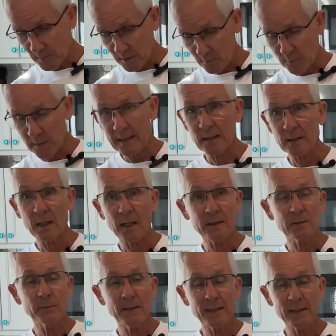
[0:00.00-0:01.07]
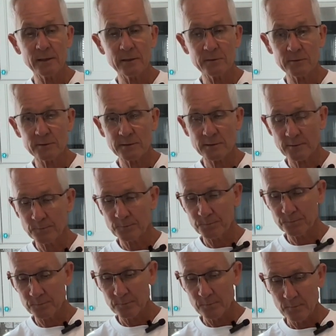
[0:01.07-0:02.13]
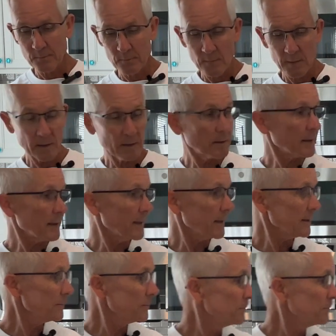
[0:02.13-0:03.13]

We like a lot of tomatoes. Okay.